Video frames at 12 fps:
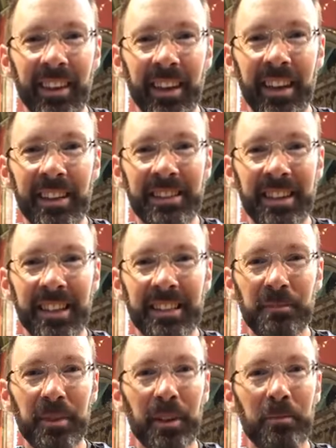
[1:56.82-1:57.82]
It's set
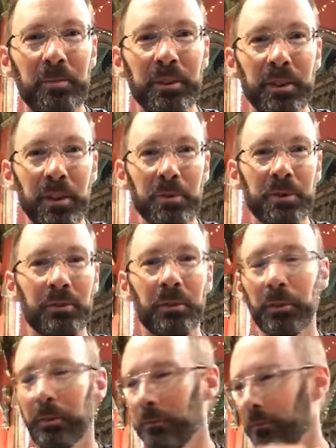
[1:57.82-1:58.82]
to be a
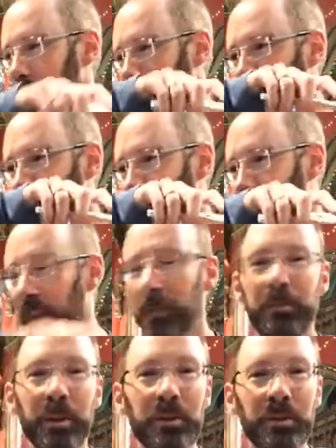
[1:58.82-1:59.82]
beautiful
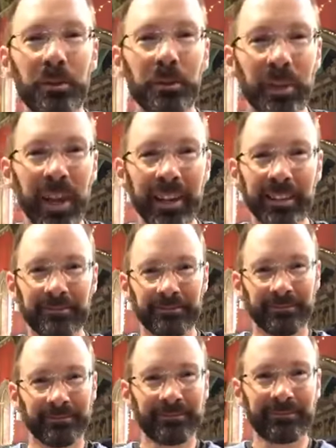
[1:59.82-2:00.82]
day.
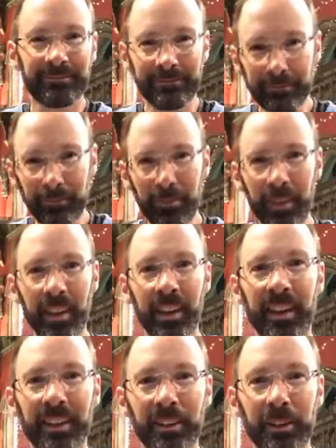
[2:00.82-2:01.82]

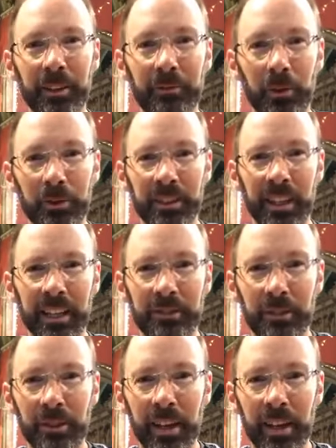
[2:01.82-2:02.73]
And looking forward to the next few